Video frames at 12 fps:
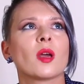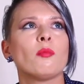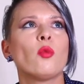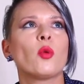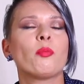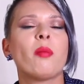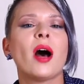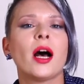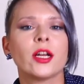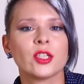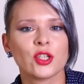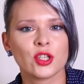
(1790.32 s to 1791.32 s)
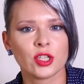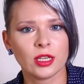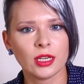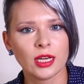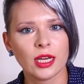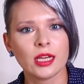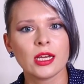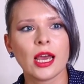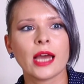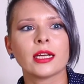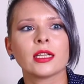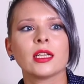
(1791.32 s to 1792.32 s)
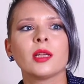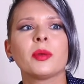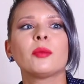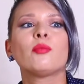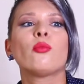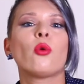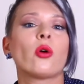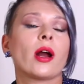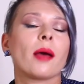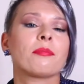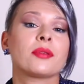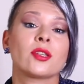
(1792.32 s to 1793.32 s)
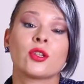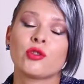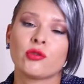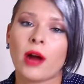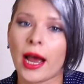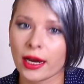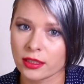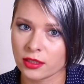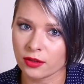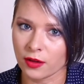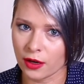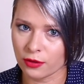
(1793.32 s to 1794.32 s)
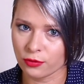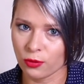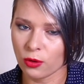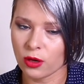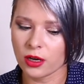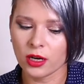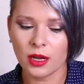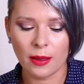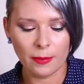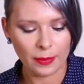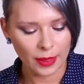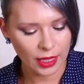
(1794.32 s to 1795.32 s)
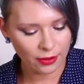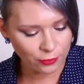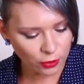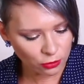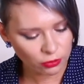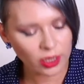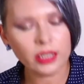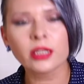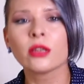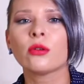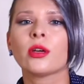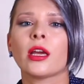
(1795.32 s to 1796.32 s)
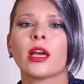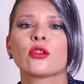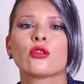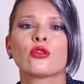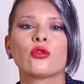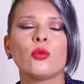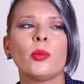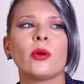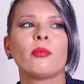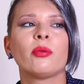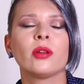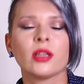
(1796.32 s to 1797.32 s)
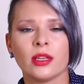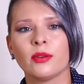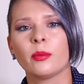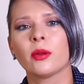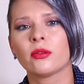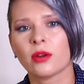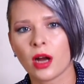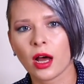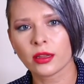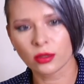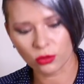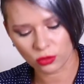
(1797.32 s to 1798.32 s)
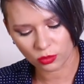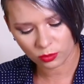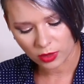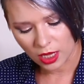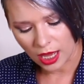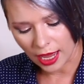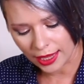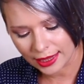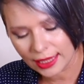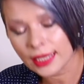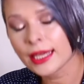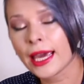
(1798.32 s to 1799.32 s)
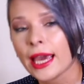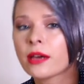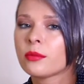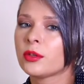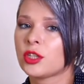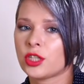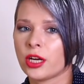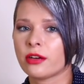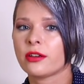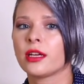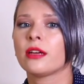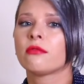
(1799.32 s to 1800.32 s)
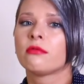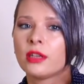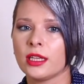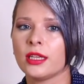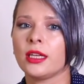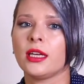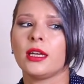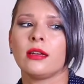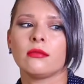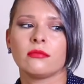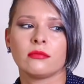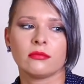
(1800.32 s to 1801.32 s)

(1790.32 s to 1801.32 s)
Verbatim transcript: more punchy and a little bit more abstract therefore. If you're really looking a super believable Rahat Lukum, I think Keiko Mecheri really